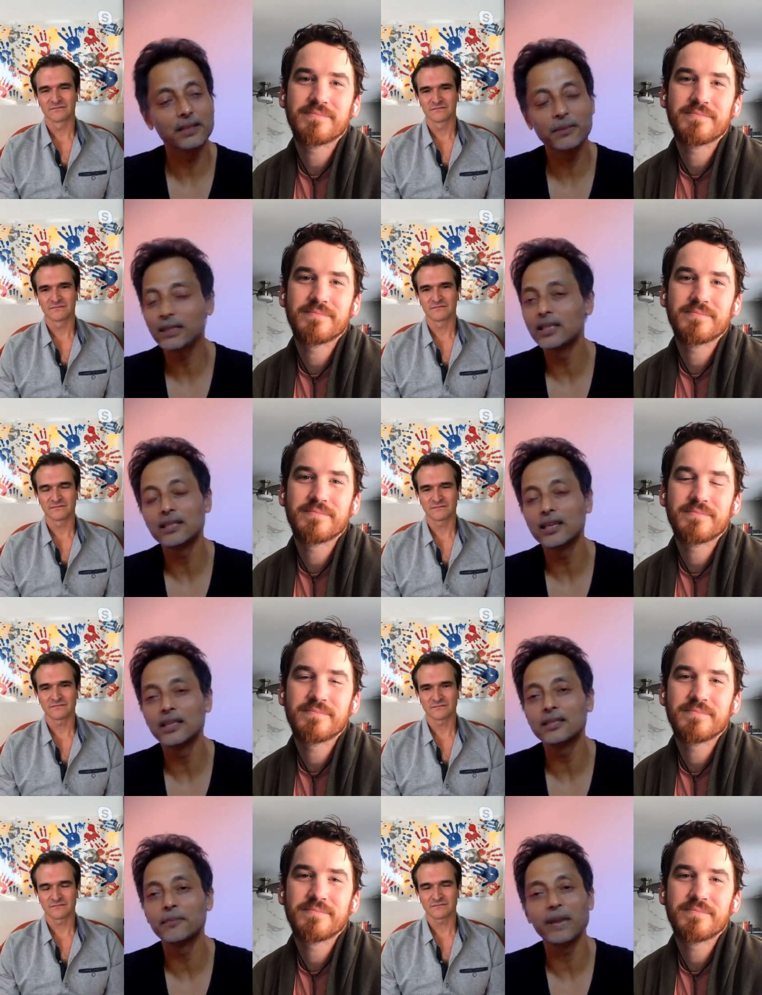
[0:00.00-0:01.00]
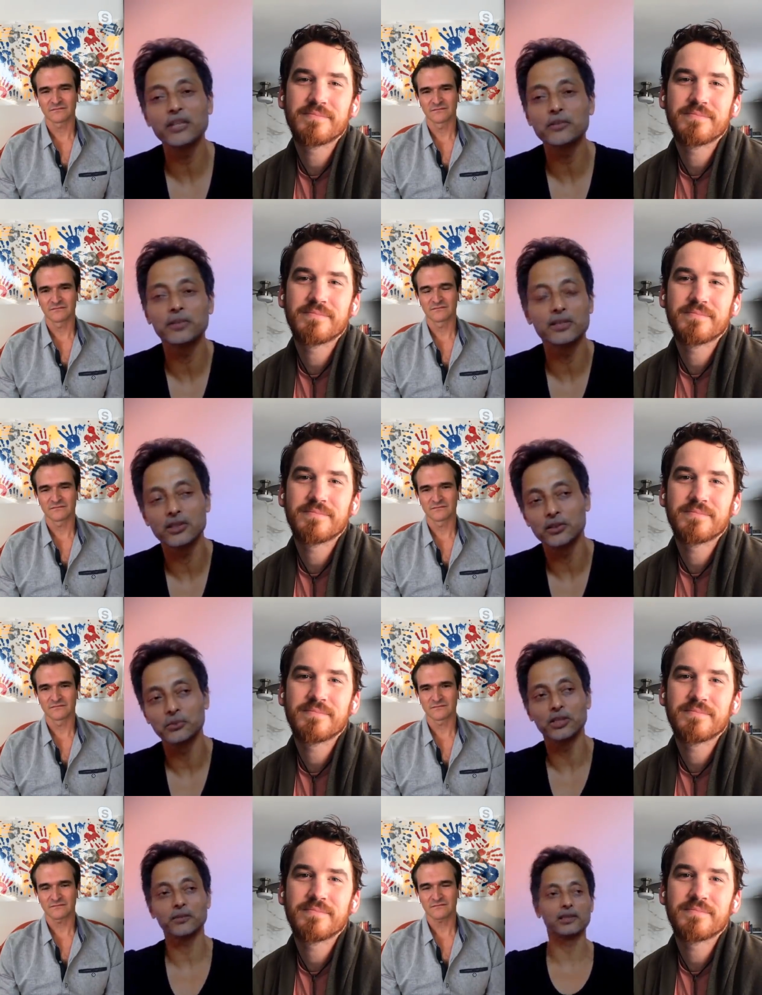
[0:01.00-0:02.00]
Speaker 1: but he's the best
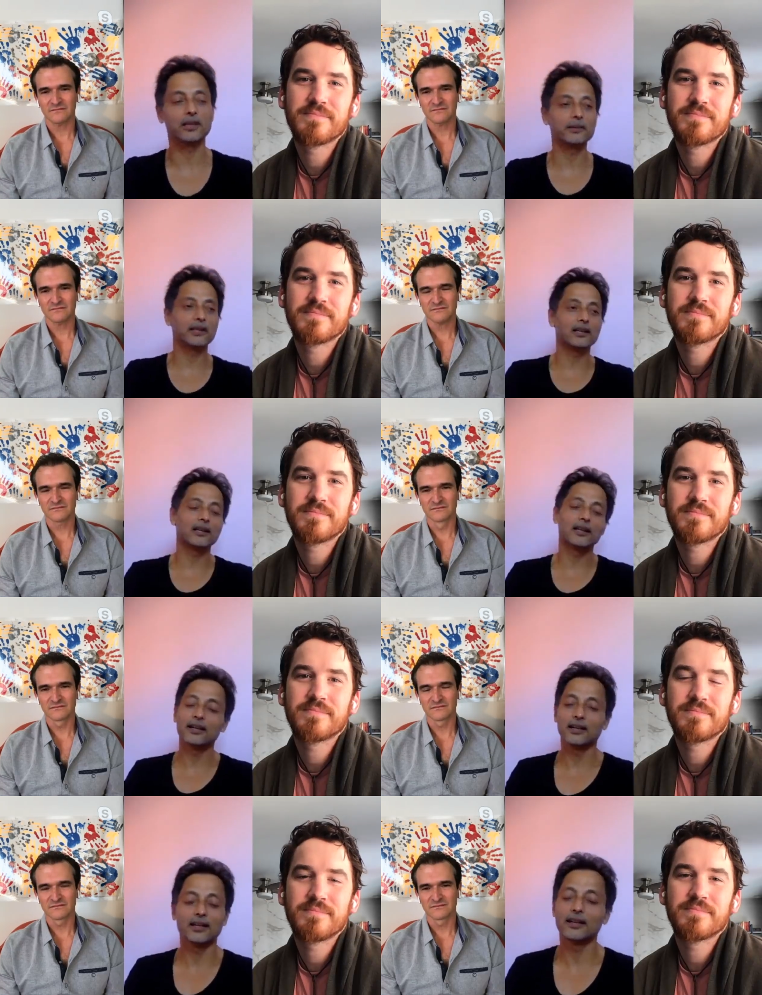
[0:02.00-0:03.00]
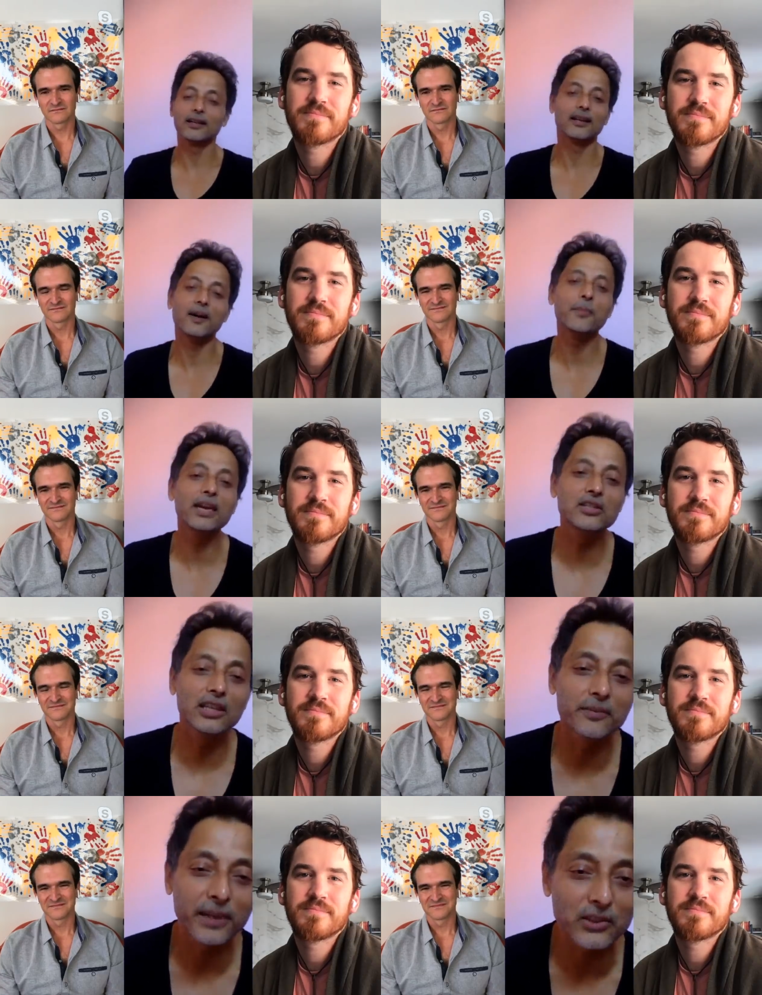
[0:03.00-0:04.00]
person to work with.
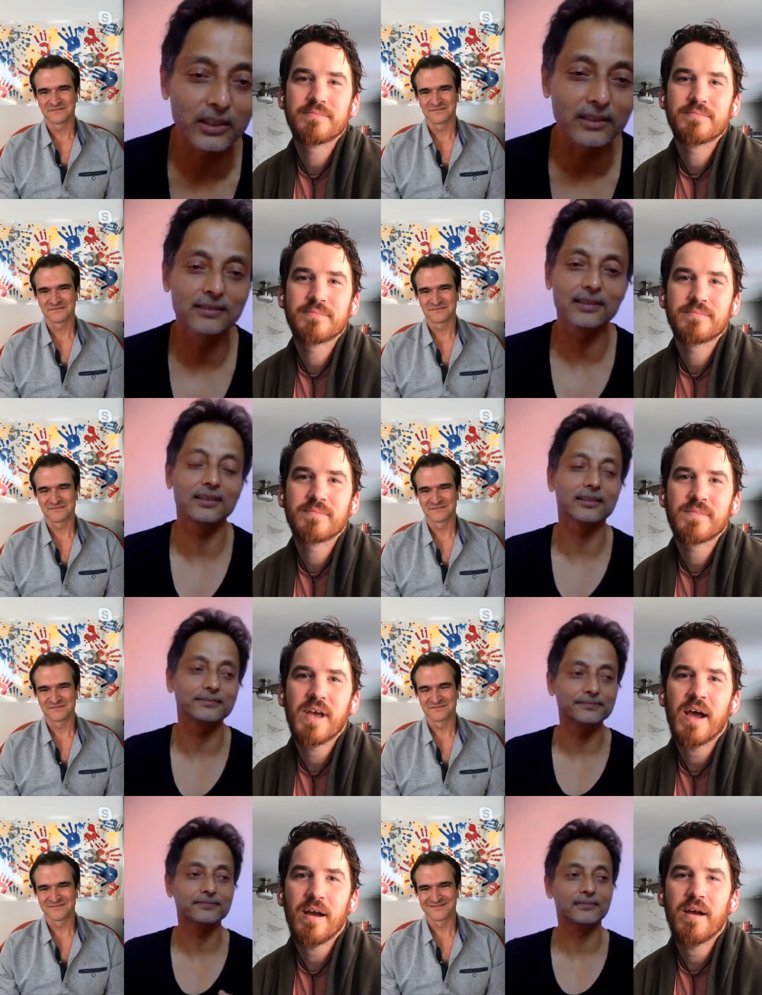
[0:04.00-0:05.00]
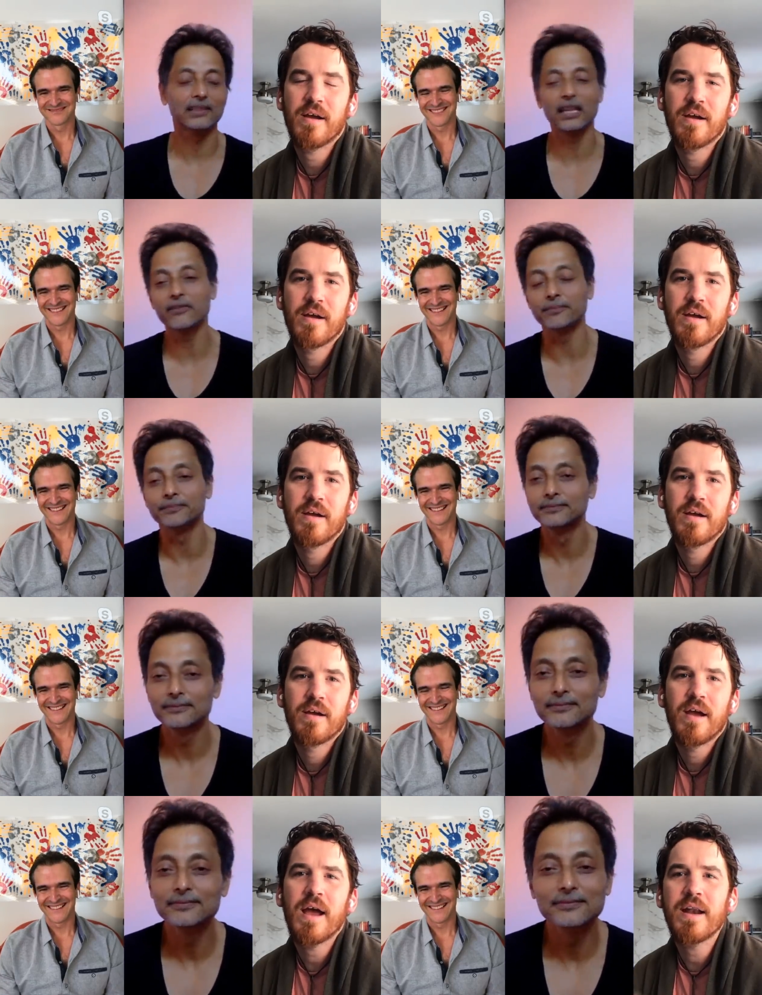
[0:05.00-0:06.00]
Amazing, love him.
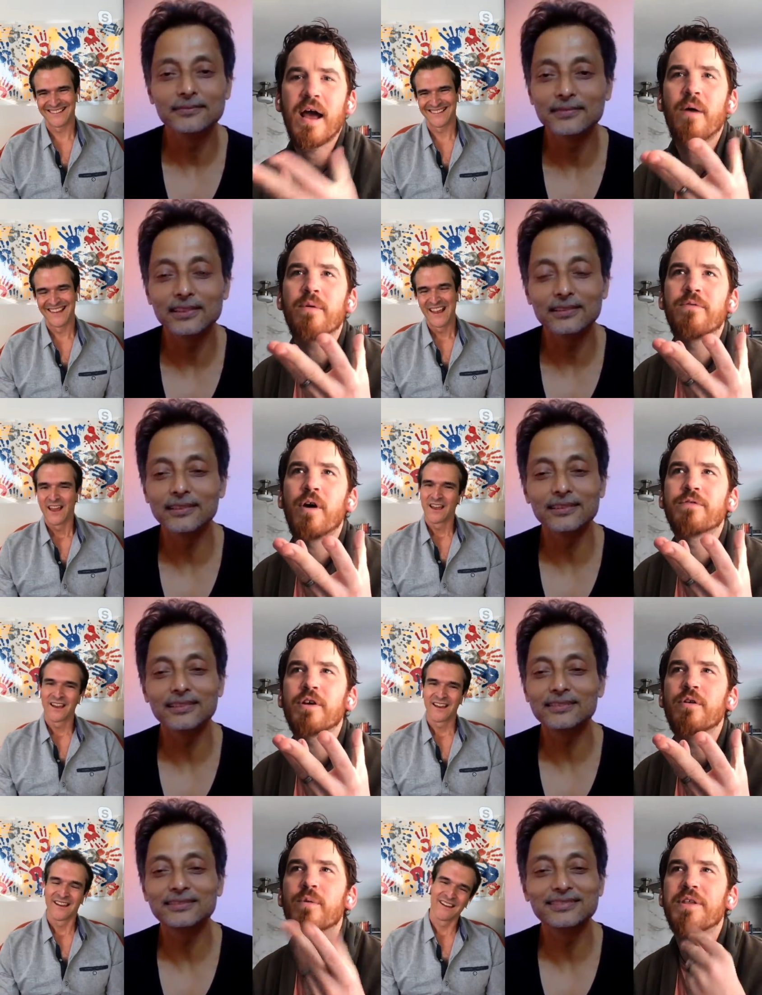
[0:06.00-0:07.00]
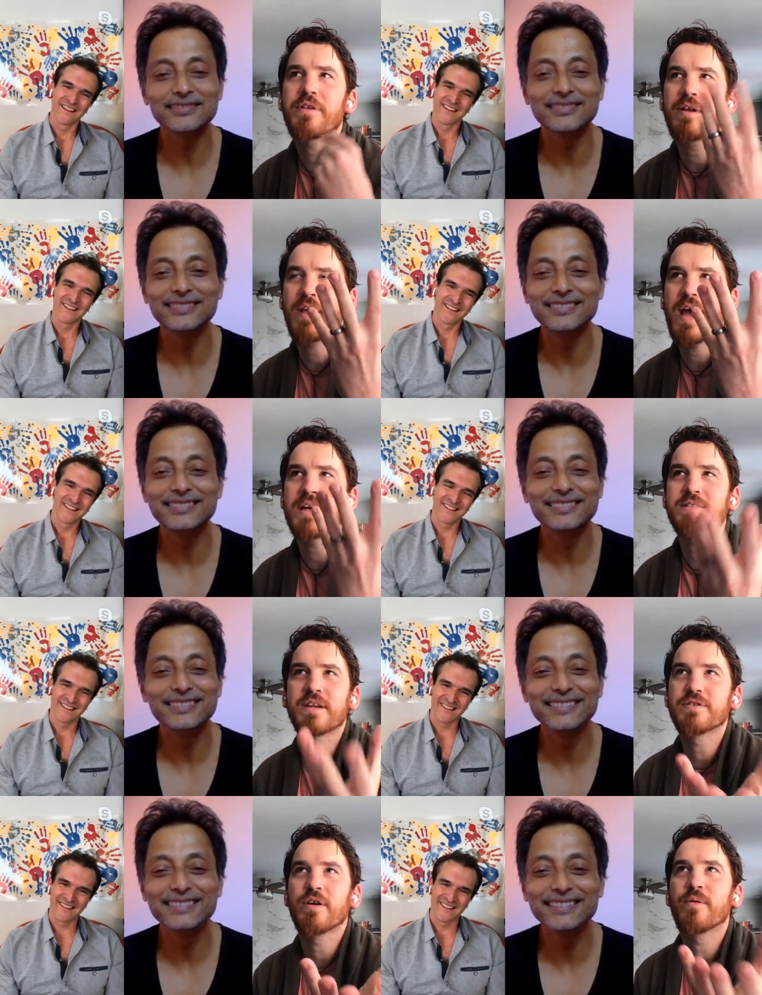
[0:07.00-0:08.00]
Speaker 2: And how involved are you with
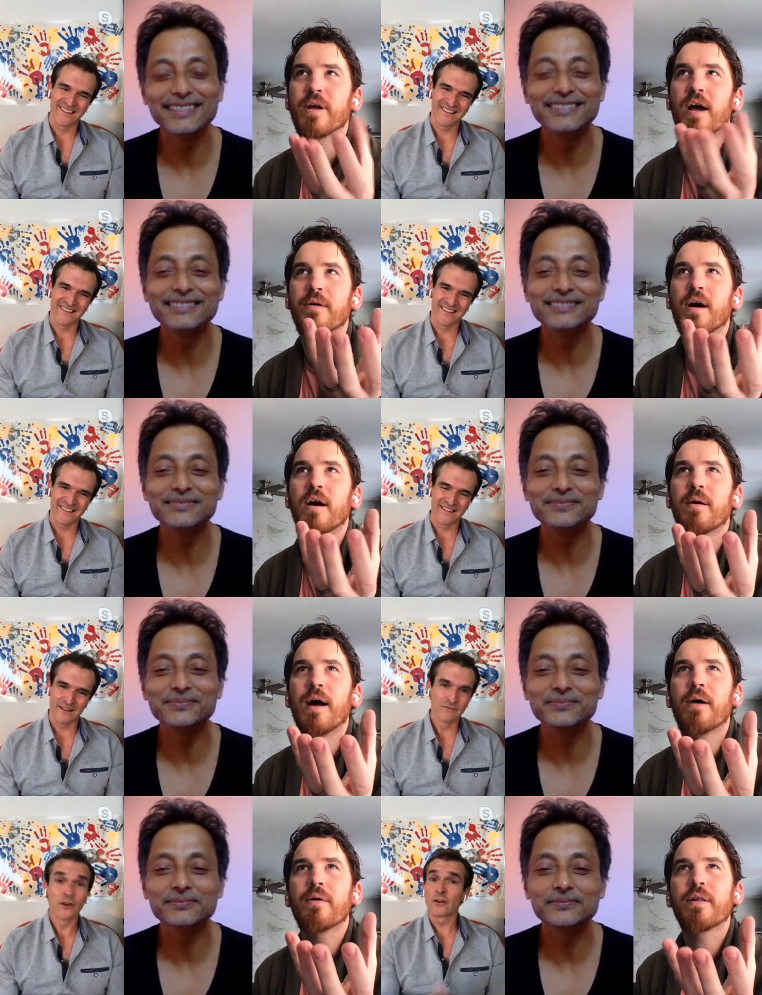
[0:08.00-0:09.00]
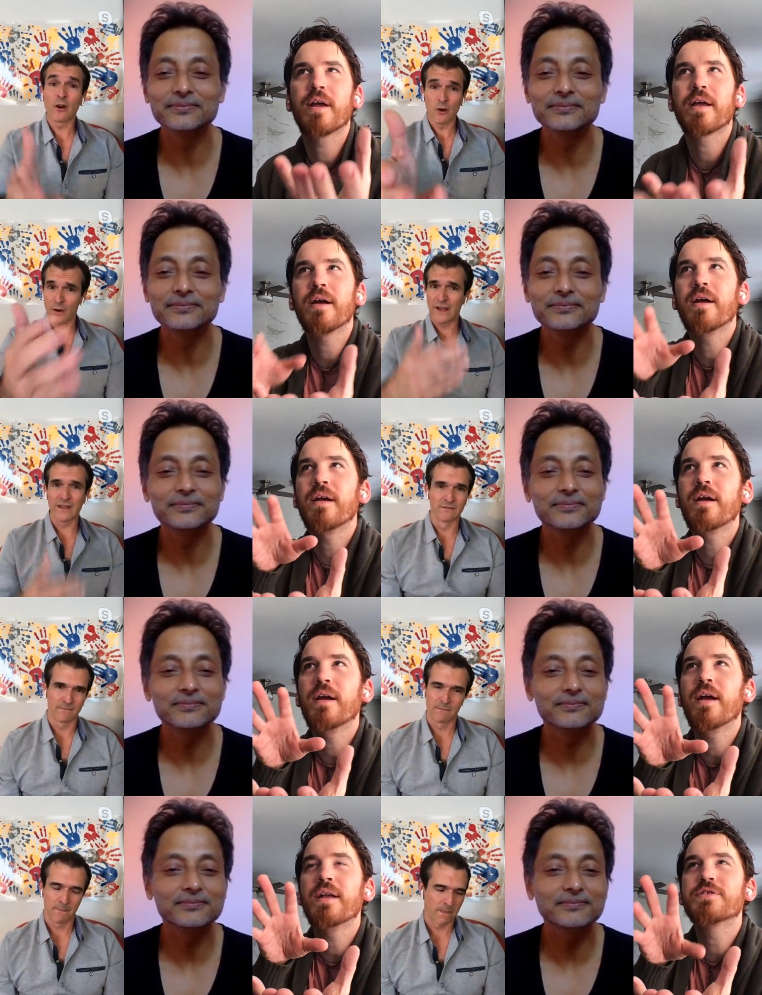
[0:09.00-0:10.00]
casting? Sorry, no,
Speaker 1: go
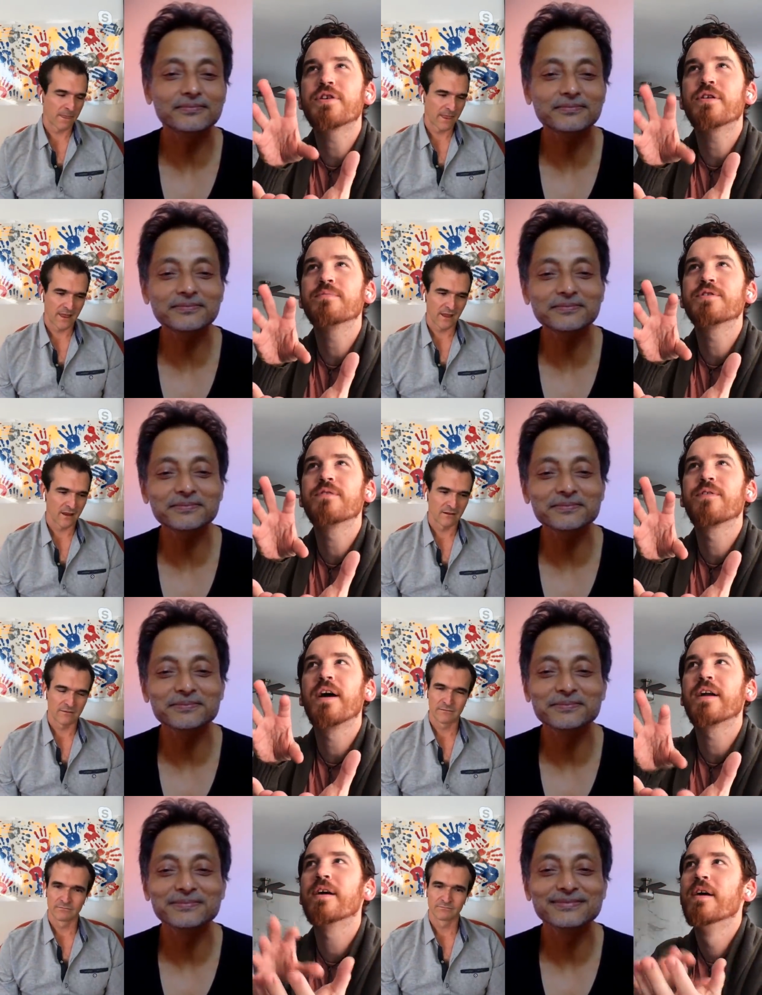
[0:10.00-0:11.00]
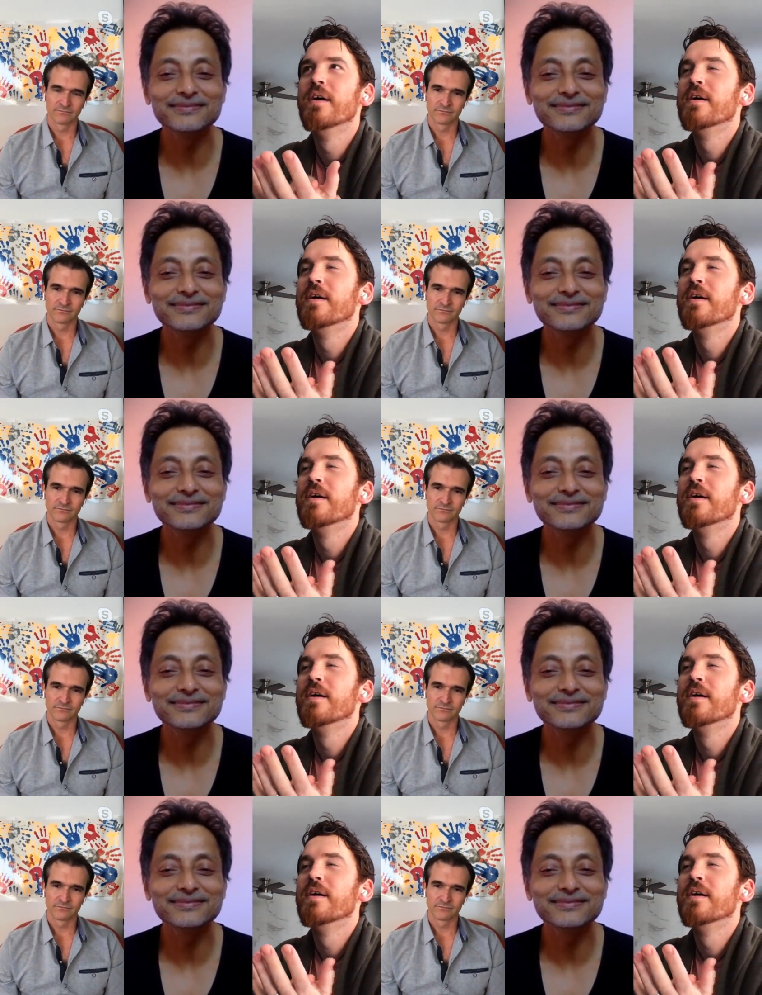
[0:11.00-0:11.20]
ahead.
Speaker 2: In terms of like,